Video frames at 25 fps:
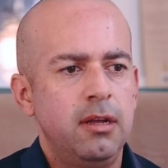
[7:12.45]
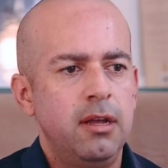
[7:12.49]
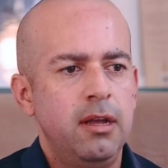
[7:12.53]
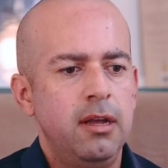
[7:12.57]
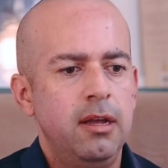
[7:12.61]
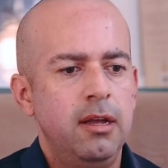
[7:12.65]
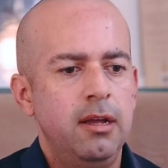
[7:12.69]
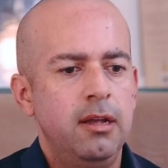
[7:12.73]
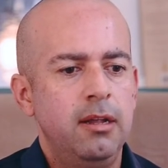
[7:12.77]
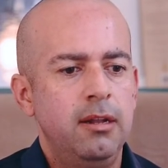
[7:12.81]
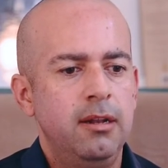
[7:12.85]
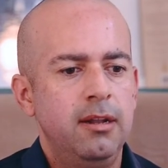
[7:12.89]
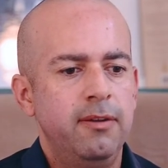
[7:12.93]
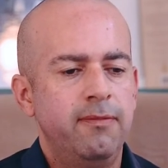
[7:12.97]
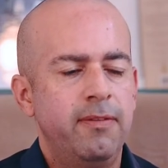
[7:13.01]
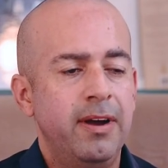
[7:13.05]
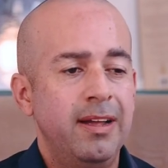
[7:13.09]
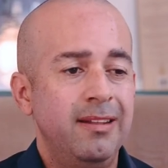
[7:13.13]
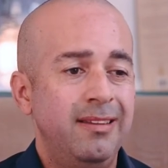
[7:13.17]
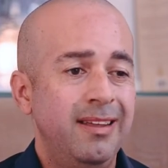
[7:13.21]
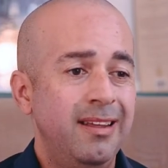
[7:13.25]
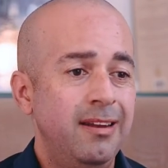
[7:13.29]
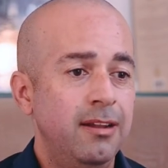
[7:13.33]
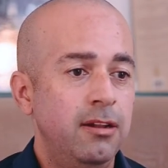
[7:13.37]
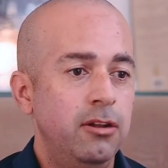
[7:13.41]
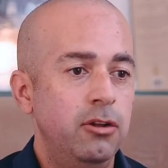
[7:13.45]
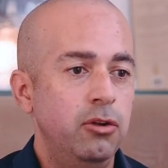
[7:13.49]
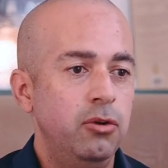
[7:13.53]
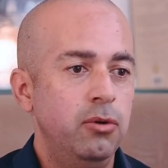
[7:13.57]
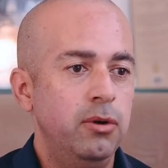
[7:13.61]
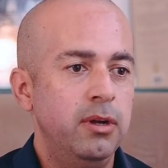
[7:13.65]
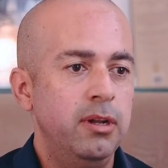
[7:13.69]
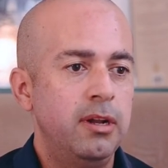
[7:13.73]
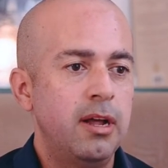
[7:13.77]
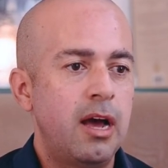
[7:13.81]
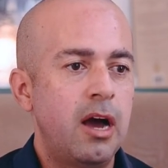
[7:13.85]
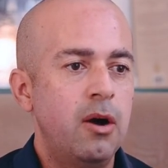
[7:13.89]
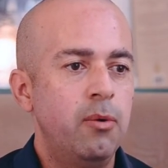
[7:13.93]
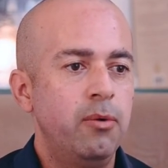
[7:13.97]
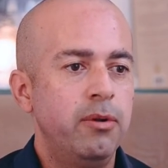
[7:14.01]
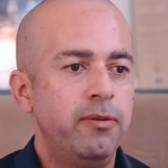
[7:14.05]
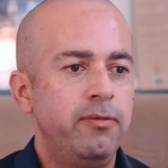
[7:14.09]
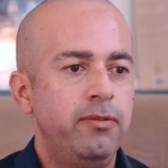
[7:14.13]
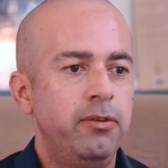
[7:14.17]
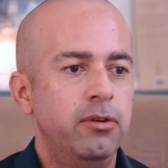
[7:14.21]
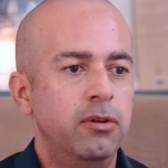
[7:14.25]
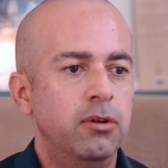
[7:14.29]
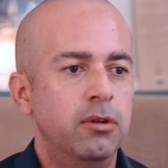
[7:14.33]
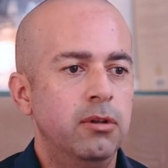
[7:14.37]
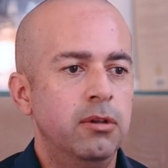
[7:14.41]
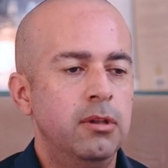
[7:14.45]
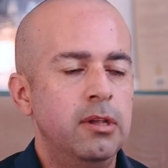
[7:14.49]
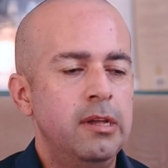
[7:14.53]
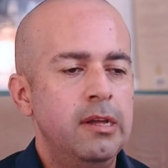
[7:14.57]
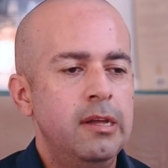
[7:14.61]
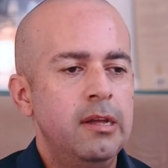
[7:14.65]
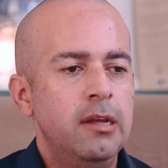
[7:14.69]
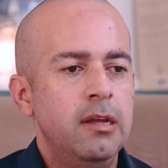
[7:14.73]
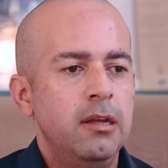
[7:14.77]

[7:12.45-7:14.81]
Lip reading: And if I didn't do it, I would feel,